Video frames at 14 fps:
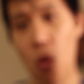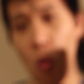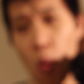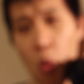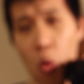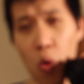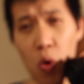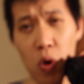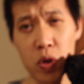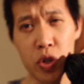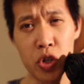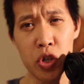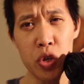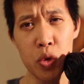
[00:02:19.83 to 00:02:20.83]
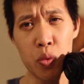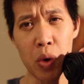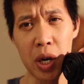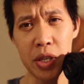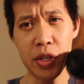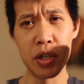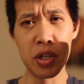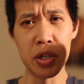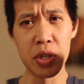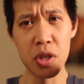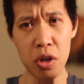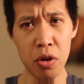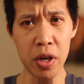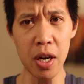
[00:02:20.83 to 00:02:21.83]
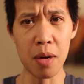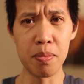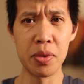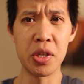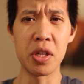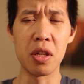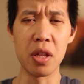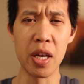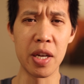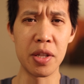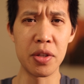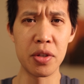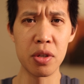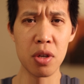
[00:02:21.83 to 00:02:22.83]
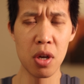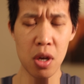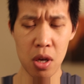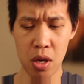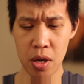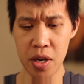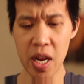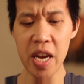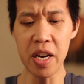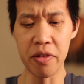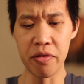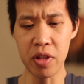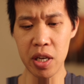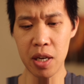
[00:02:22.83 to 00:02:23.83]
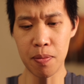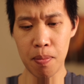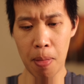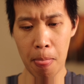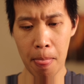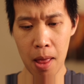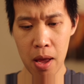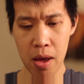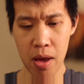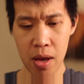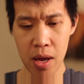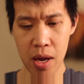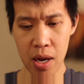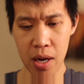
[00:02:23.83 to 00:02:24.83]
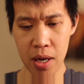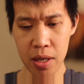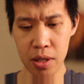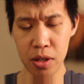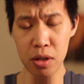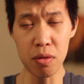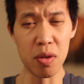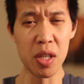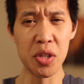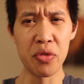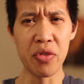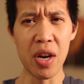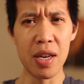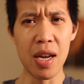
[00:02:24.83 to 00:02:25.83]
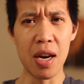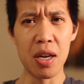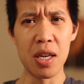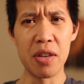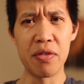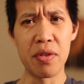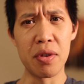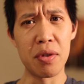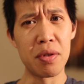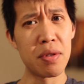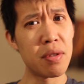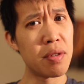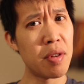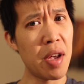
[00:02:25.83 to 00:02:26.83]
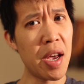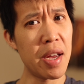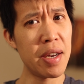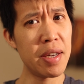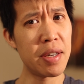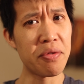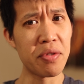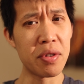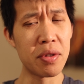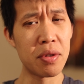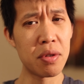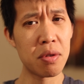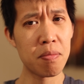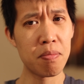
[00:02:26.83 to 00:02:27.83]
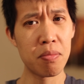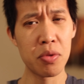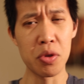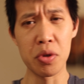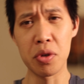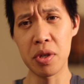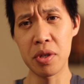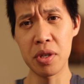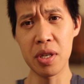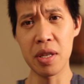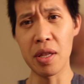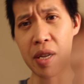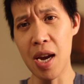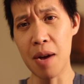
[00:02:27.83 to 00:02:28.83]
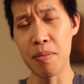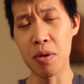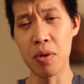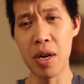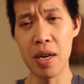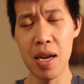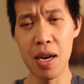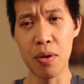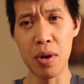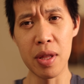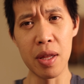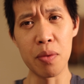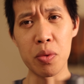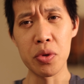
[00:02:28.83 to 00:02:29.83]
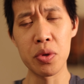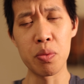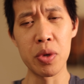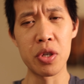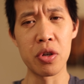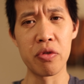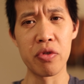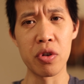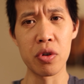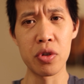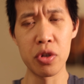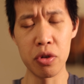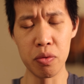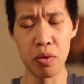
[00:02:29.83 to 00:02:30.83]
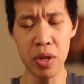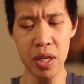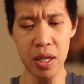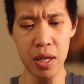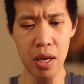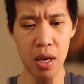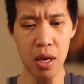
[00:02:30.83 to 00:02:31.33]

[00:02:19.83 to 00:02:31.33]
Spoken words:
or do you want to just hook up to the lens natively? And let's find out if there's any difference. So you can see the camera right now, and then we'll switch over to the